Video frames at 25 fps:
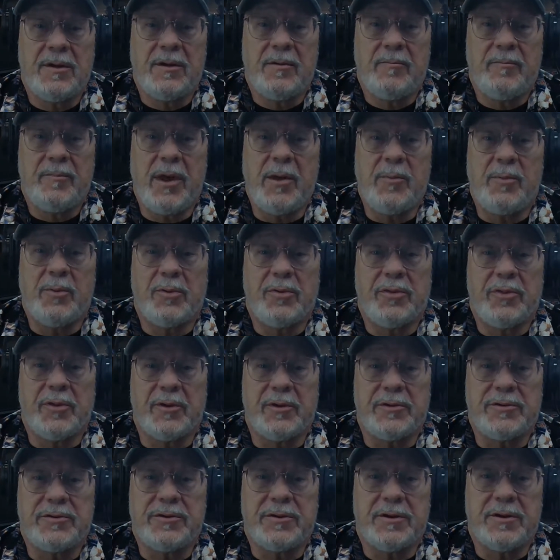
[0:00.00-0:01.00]
people
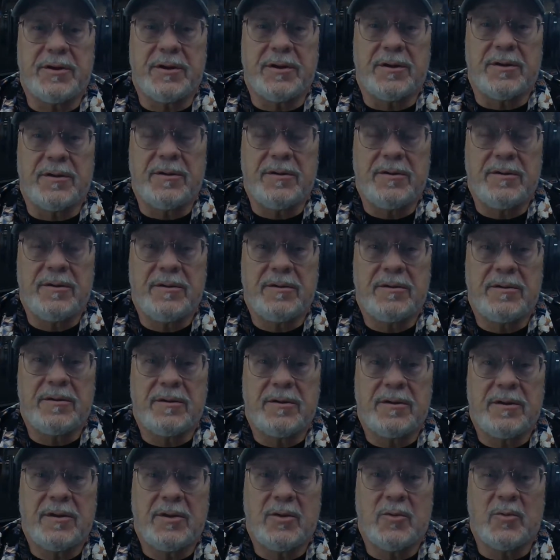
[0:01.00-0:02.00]
that
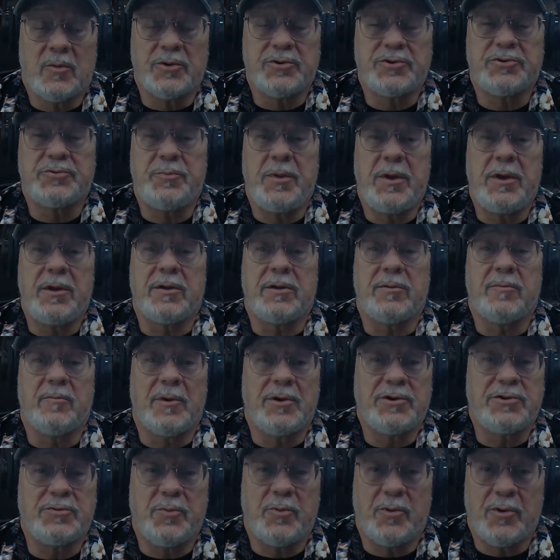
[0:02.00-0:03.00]
will speak
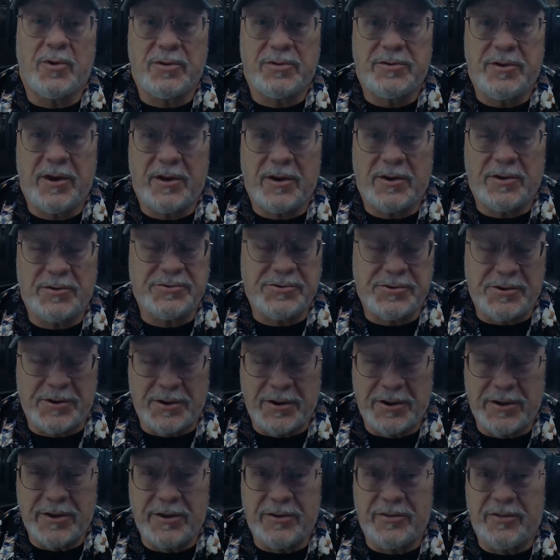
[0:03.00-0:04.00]
much more
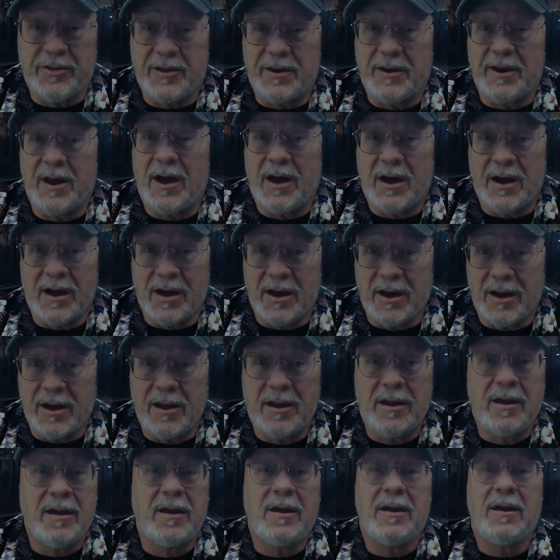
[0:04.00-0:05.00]
intelligently than I
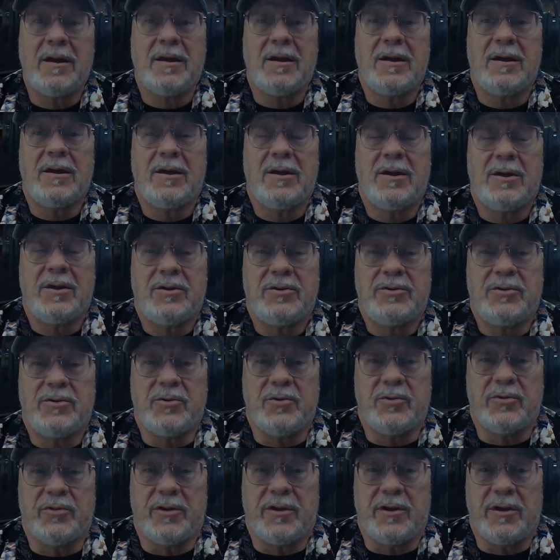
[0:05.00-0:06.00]

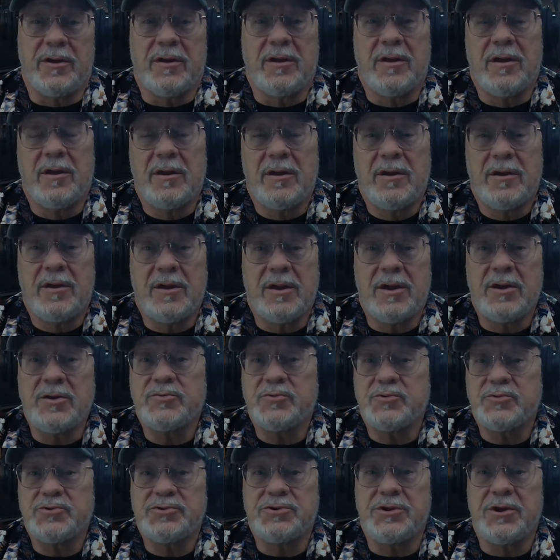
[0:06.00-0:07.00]
to the
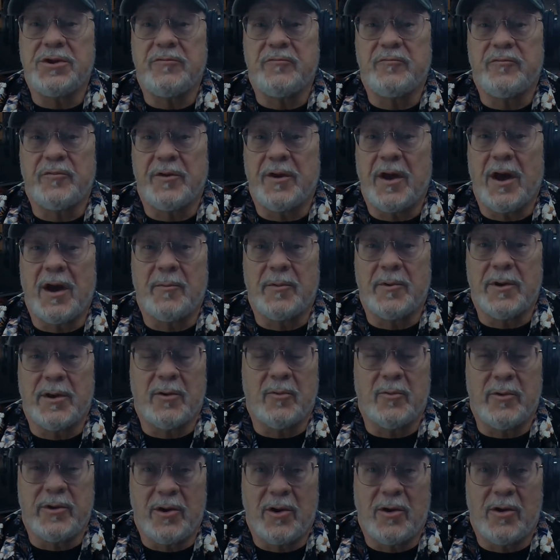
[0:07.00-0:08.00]
interesting phenomena
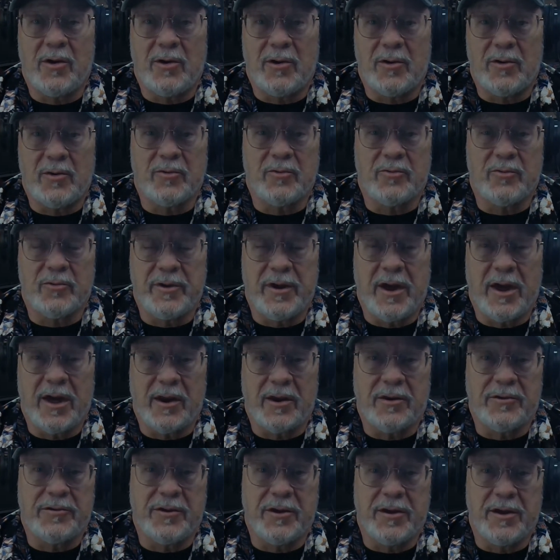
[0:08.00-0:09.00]
we call
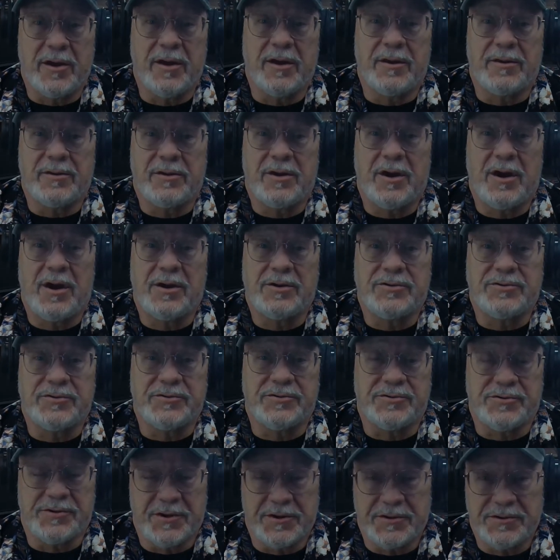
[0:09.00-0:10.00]
reality and
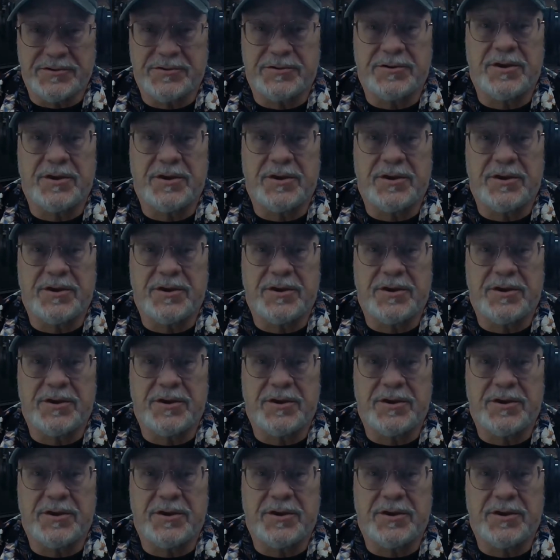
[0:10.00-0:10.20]
consciousness,